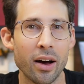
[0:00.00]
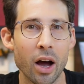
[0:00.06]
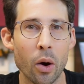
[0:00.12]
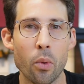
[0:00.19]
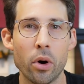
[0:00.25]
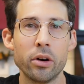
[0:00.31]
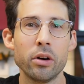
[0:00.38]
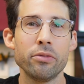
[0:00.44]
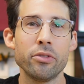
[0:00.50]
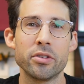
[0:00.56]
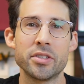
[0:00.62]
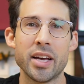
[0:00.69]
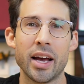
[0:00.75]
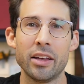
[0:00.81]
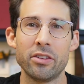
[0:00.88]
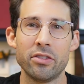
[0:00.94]
I wonder if they're
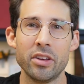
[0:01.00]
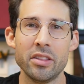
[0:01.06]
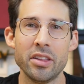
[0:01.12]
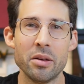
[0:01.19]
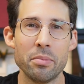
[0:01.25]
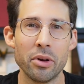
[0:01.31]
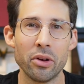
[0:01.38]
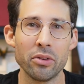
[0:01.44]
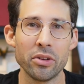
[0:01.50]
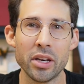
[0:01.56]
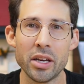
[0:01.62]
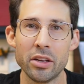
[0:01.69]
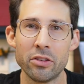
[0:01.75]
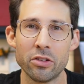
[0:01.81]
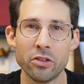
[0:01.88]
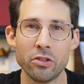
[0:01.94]
testing the
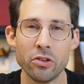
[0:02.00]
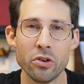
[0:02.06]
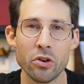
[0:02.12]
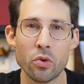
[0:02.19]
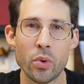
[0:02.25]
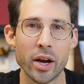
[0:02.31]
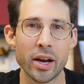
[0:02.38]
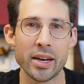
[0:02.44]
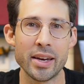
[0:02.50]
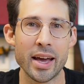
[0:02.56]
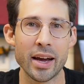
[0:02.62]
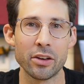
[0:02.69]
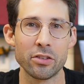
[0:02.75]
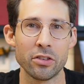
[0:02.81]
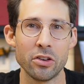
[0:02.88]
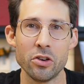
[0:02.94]
ability to do quick
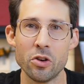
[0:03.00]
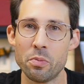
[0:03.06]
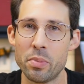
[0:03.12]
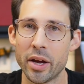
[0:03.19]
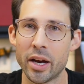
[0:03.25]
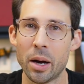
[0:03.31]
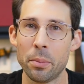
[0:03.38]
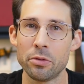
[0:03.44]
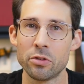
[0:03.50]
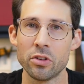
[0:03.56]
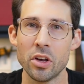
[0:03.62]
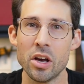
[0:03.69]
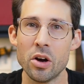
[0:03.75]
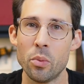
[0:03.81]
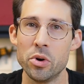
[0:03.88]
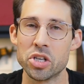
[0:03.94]
connects in new pickups,
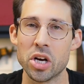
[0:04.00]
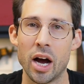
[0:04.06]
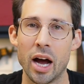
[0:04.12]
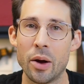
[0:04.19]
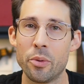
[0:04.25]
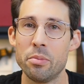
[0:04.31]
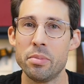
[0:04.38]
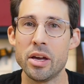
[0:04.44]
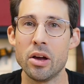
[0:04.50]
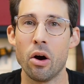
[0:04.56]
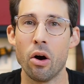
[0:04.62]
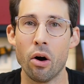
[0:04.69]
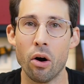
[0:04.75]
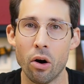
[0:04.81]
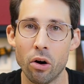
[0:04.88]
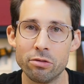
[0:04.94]
which I would be
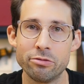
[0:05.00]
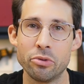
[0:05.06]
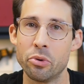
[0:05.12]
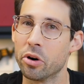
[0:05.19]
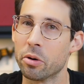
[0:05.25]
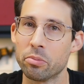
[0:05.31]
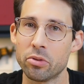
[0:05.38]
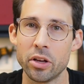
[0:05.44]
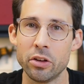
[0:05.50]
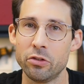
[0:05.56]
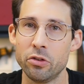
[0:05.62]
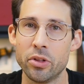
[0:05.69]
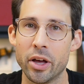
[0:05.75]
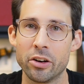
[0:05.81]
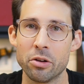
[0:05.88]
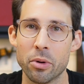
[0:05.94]
all for. Please do
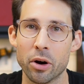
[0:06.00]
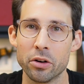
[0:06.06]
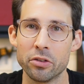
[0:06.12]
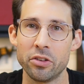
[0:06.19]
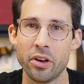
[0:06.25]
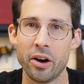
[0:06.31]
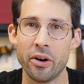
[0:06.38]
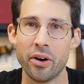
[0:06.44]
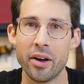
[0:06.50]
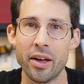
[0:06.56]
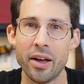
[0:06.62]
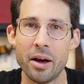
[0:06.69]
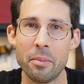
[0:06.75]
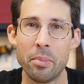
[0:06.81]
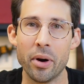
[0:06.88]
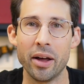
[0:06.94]
that, DiMarzio.
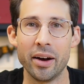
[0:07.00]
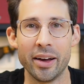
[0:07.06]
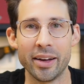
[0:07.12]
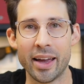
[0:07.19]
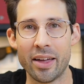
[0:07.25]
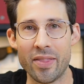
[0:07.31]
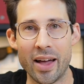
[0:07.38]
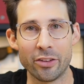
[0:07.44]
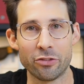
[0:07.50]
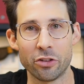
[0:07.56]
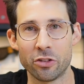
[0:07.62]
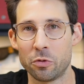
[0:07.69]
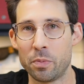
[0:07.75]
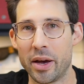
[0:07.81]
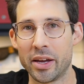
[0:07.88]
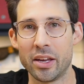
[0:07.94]
But again, that's
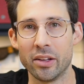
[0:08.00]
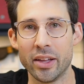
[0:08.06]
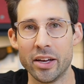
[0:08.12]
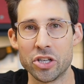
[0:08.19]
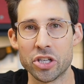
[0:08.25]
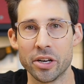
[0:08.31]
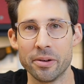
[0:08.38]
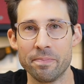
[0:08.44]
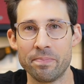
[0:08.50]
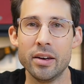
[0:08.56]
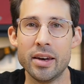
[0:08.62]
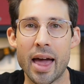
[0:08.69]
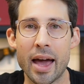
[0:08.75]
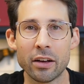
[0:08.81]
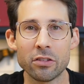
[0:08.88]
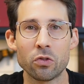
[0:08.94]
just speculation.
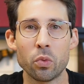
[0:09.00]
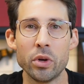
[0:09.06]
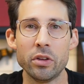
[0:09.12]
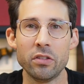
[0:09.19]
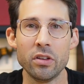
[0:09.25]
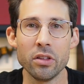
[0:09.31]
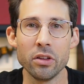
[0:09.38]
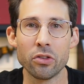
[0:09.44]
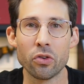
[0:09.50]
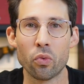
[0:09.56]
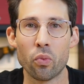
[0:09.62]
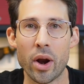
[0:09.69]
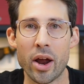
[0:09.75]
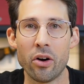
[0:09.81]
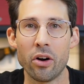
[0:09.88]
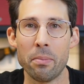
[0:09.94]
Next, we see that the
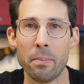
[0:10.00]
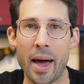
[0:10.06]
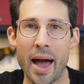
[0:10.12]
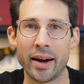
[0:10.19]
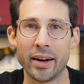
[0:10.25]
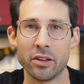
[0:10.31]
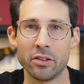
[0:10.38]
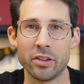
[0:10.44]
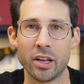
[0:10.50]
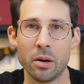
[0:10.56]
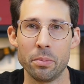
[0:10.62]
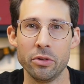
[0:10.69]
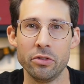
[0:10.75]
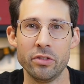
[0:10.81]
rail and magnet setup is